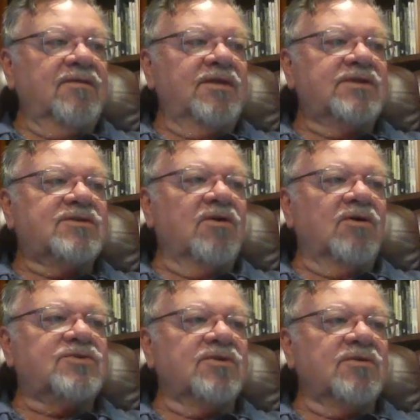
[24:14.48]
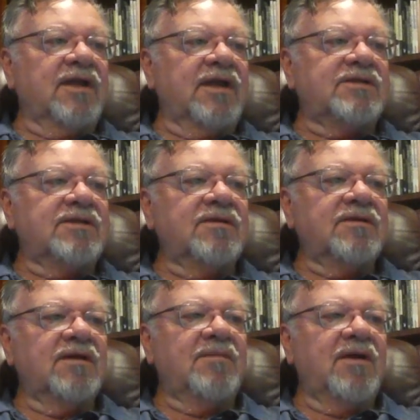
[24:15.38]
This culture linked
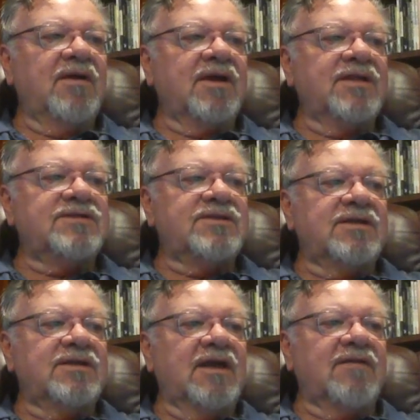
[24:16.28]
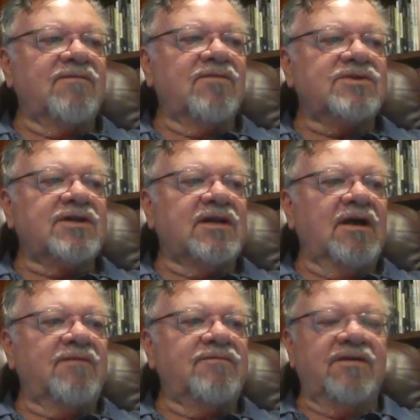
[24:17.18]
Americans in diverse
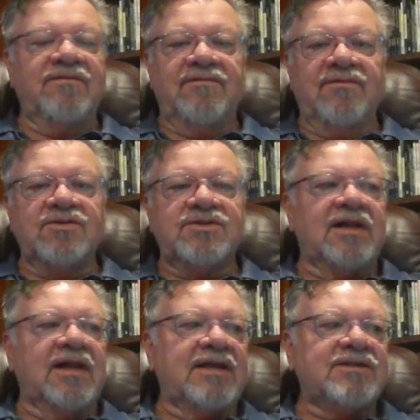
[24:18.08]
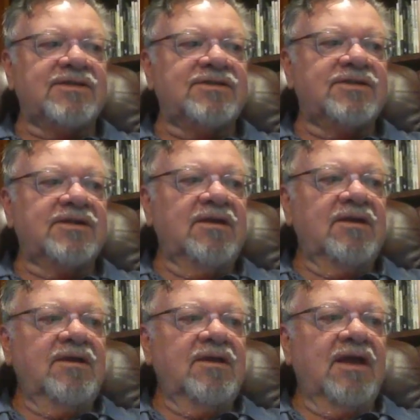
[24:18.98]
classes
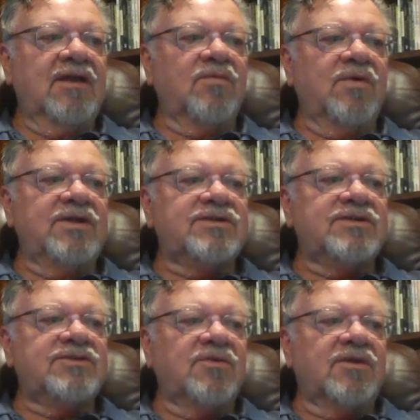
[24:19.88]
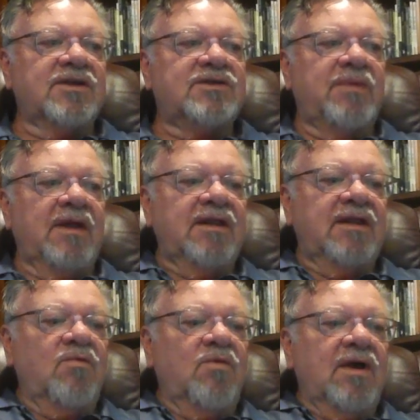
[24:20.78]
and regions to an
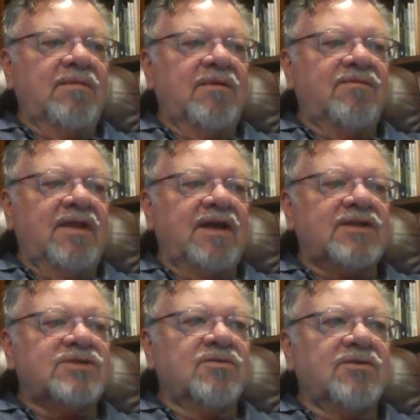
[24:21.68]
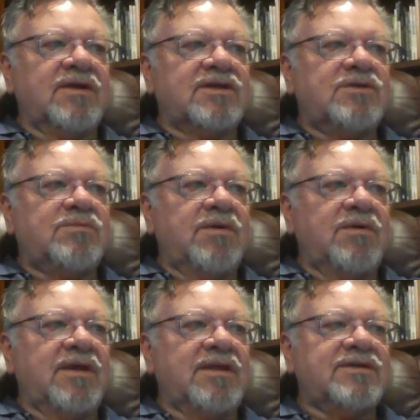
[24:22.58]
expanding web of national
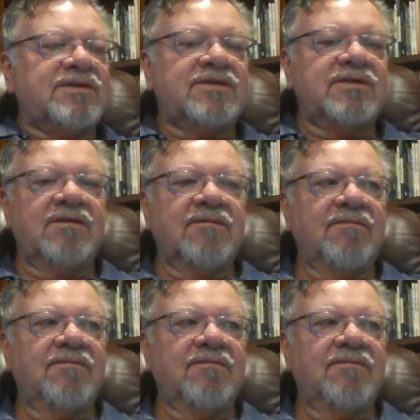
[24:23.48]
experience.